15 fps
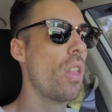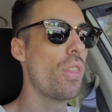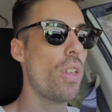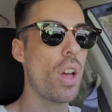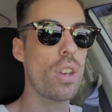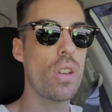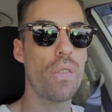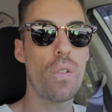
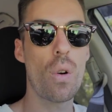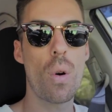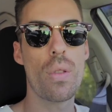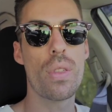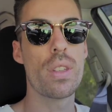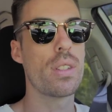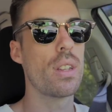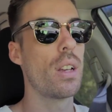Third to
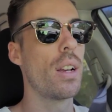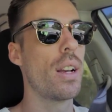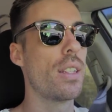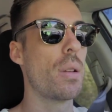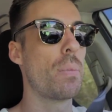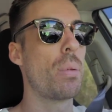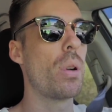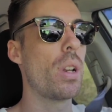fourth is
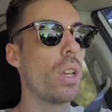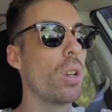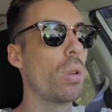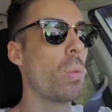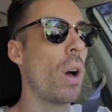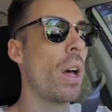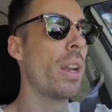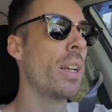a pretty good
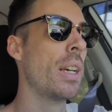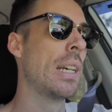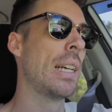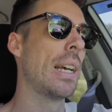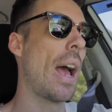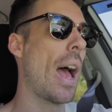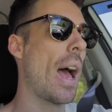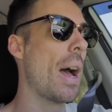
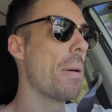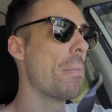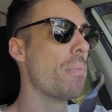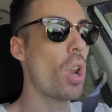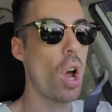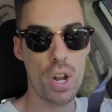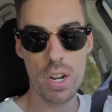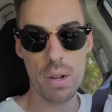one.
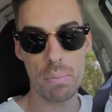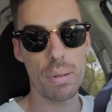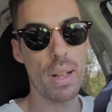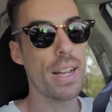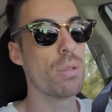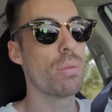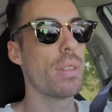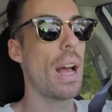No
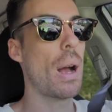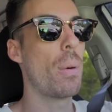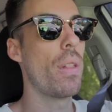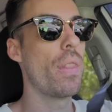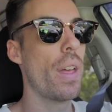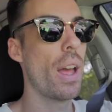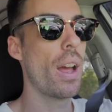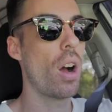complaints with that
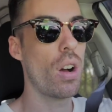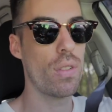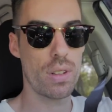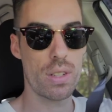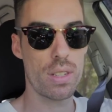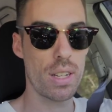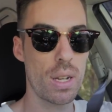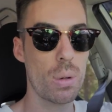one there.
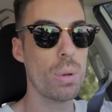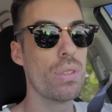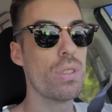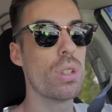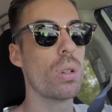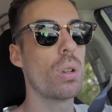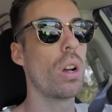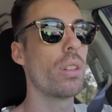Obviously, we've
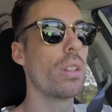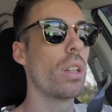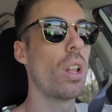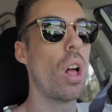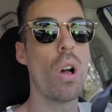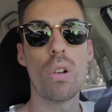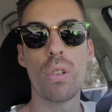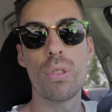still got the
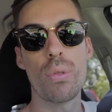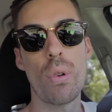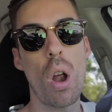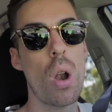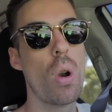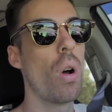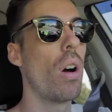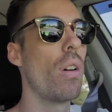long
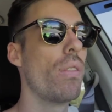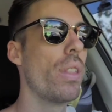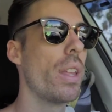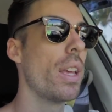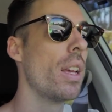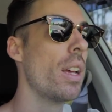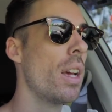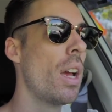throw of
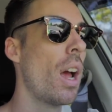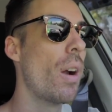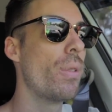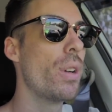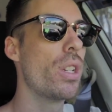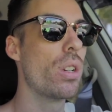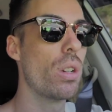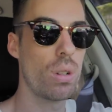the
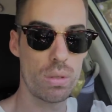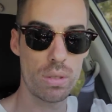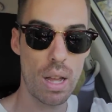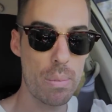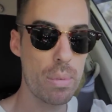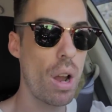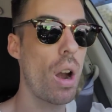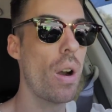original
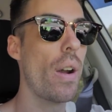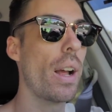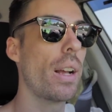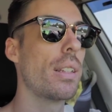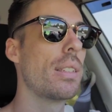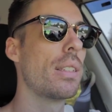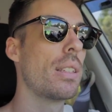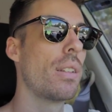
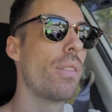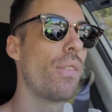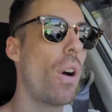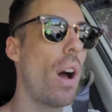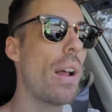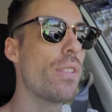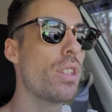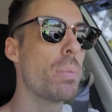WRX
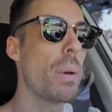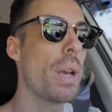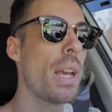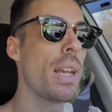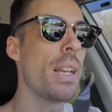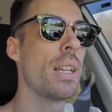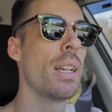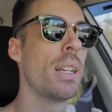
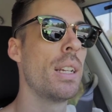5-speed.